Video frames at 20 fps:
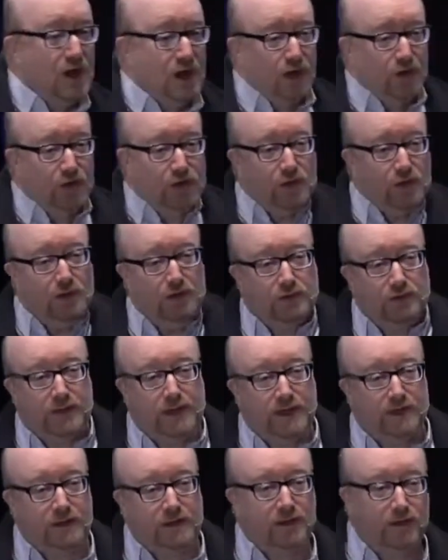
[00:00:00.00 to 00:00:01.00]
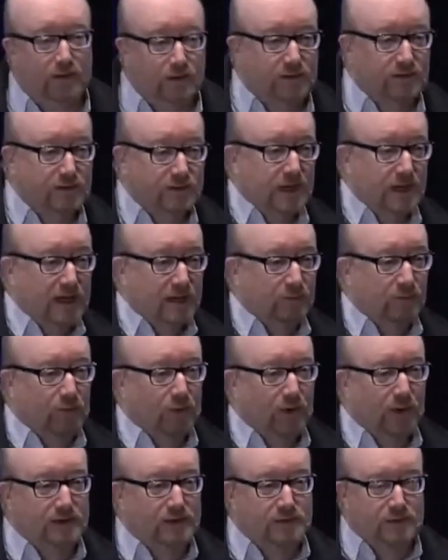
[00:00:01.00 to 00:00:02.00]
Who you think that you can stand and
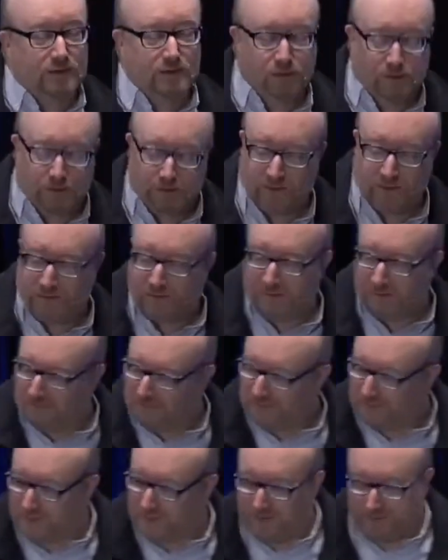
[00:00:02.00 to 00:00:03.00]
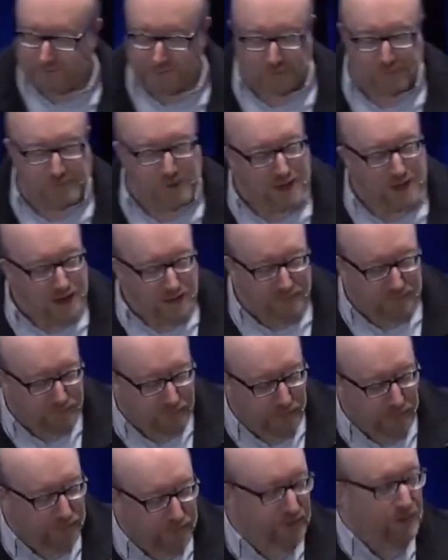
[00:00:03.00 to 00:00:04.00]
praise the Lord? You sinful,
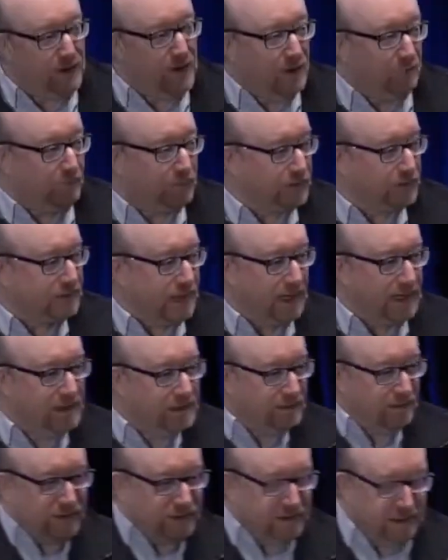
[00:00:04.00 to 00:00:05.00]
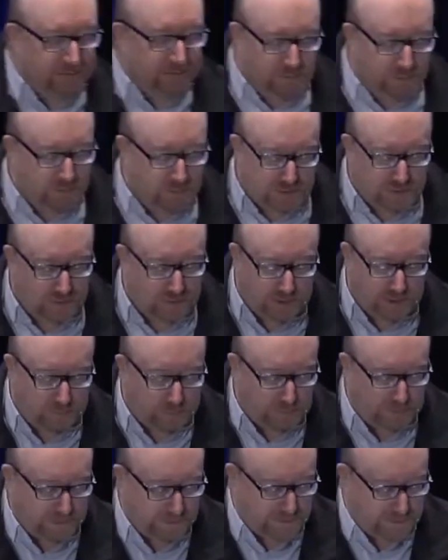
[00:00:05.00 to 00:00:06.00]
phony pretender, the devil will try to
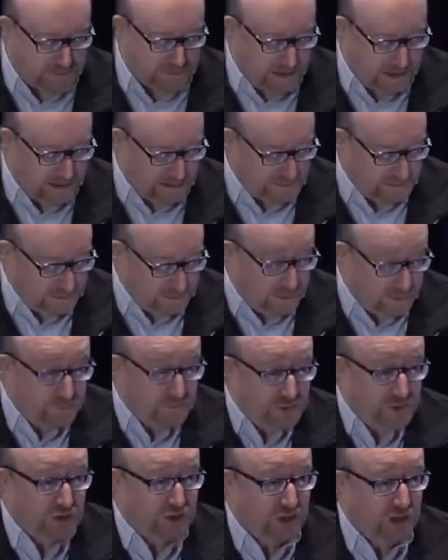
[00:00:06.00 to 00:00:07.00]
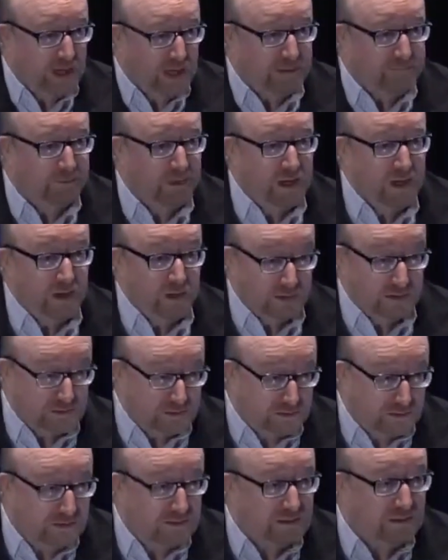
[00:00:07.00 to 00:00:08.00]
bring us down. And guilt and shame
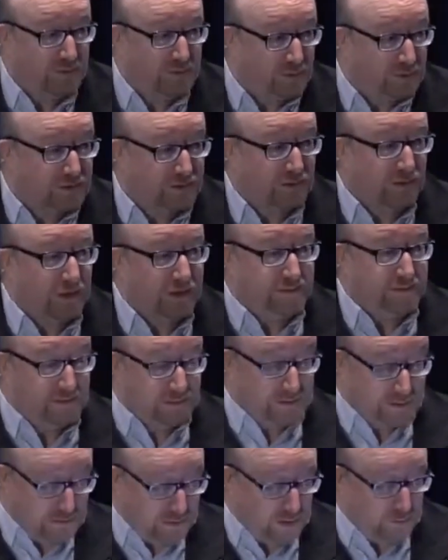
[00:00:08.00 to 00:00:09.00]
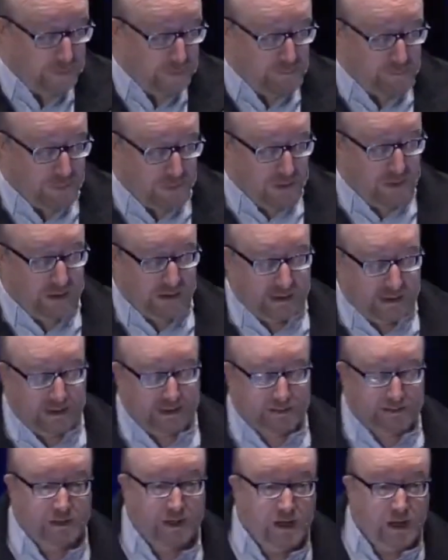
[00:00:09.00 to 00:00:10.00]
certainly will try to stop and block
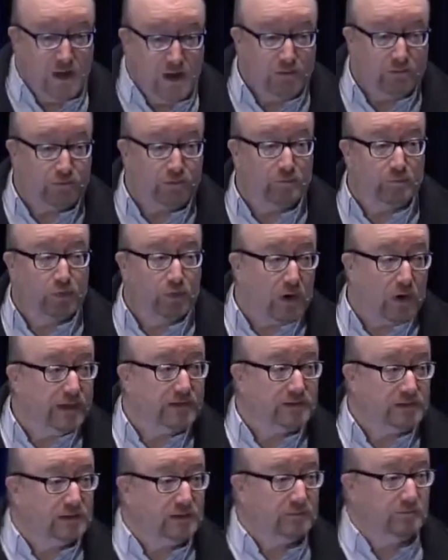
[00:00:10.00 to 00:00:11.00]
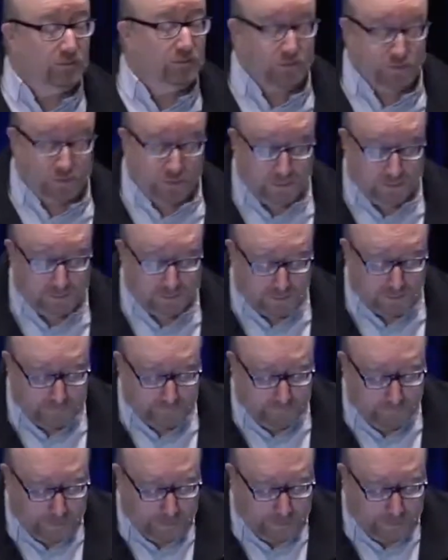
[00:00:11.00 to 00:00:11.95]
us from praising the Lord.